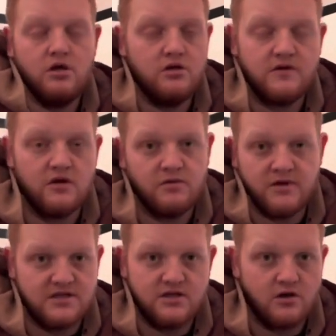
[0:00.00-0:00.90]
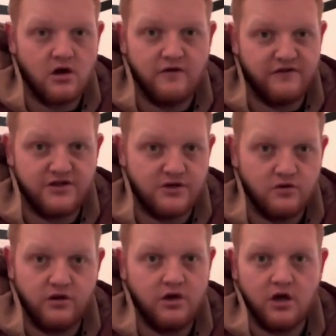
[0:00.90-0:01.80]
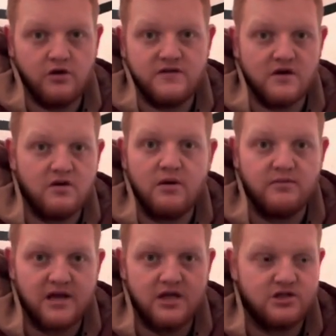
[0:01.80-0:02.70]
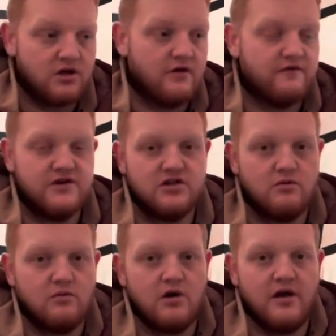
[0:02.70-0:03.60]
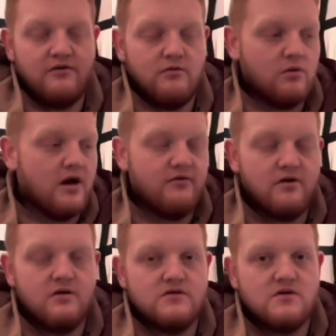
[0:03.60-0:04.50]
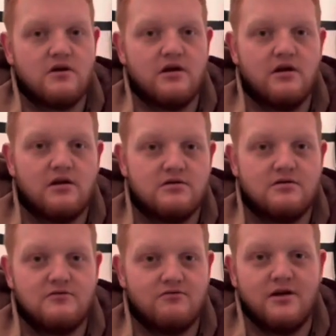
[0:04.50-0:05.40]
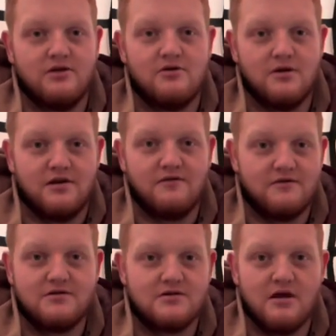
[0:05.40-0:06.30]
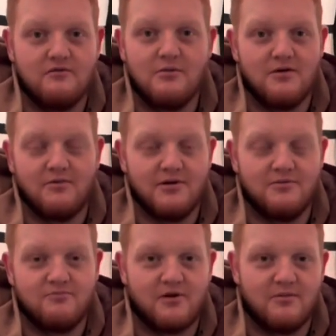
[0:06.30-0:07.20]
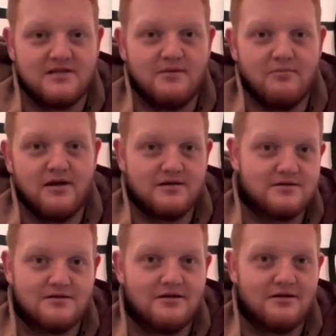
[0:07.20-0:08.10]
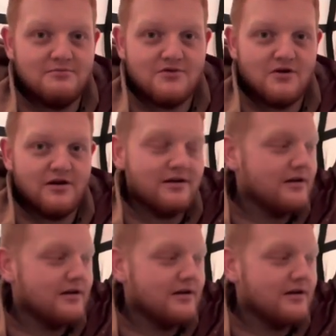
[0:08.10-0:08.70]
you tell your missus you're going fishing, or, you know, you tell your mum and dad you're going fishing, or whatever else. Sorry, I really do need to start remembering to bring my tent pegs. I am sorry,